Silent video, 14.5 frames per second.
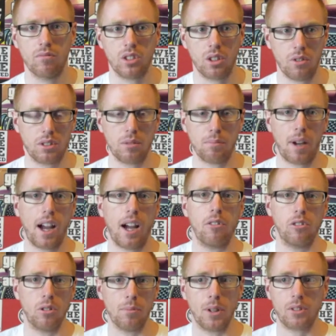So it's the
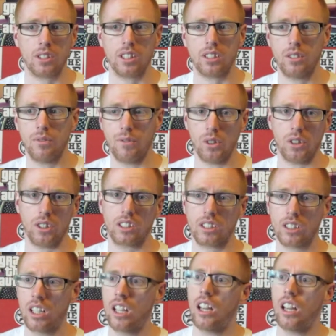power almost, it's the voice.